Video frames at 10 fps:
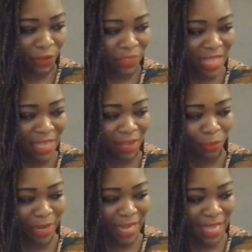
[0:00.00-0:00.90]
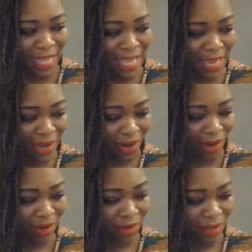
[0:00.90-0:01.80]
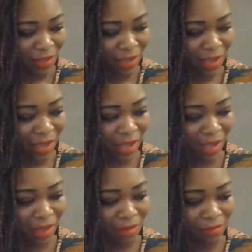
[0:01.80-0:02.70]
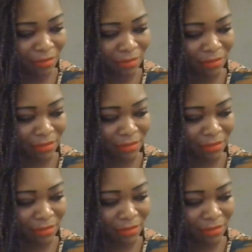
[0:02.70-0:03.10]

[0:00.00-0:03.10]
think of when they hear, um,